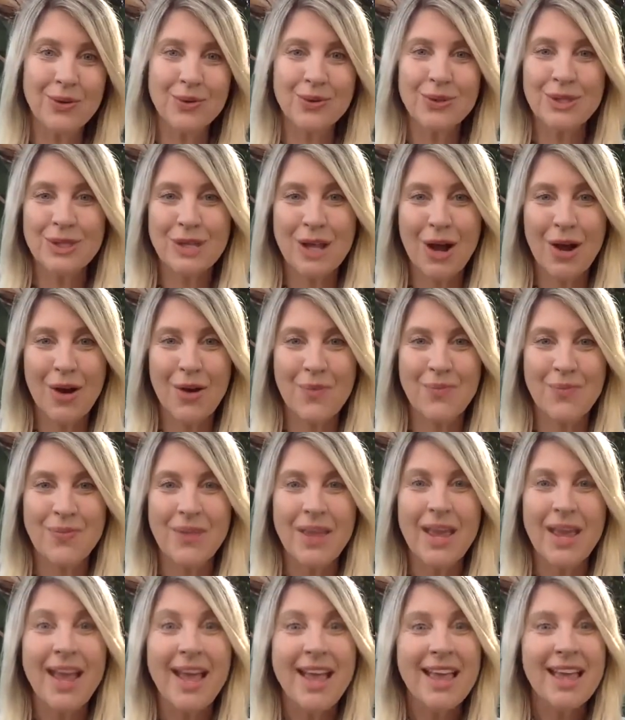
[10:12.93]
So
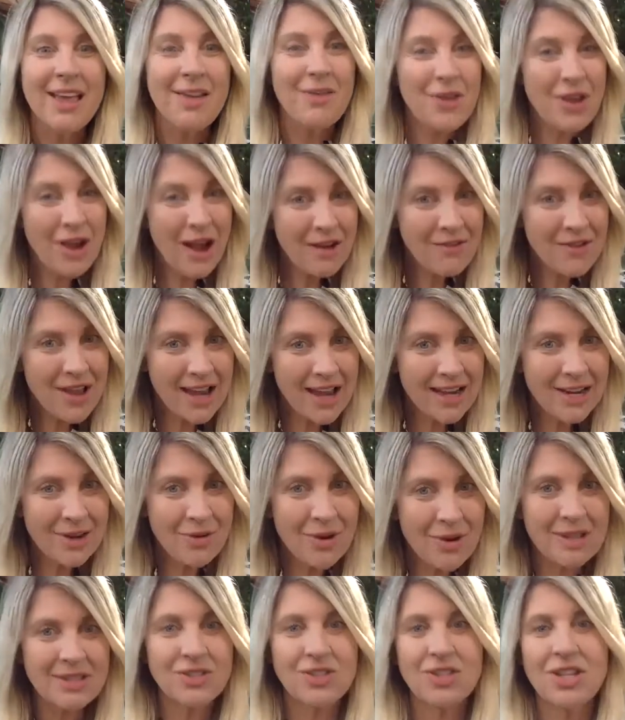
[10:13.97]
if you have any
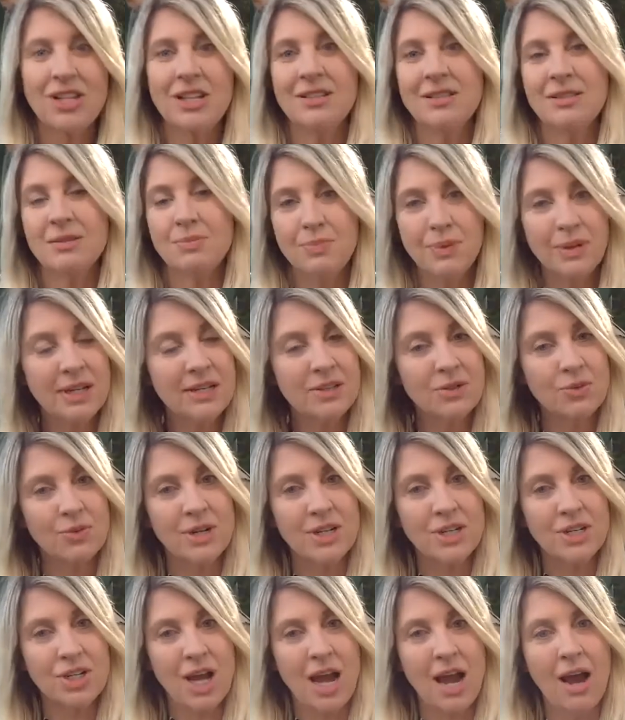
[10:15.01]
questions, please
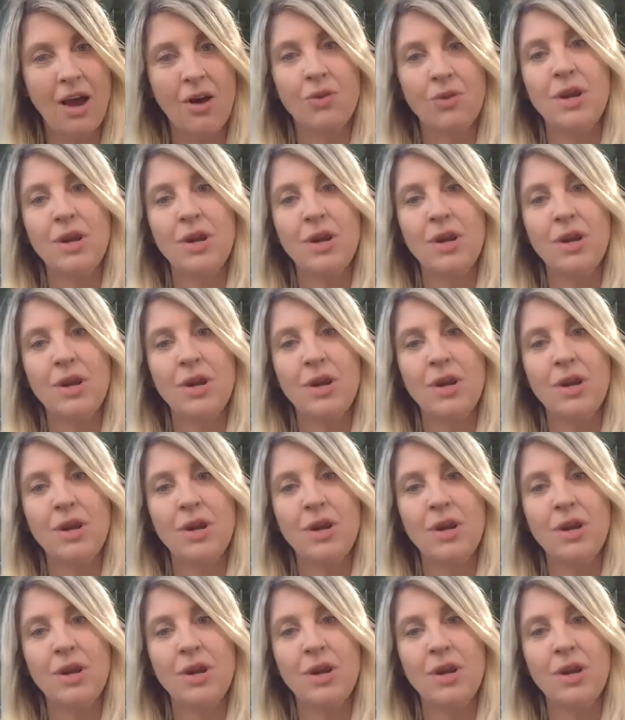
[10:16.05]
reach out.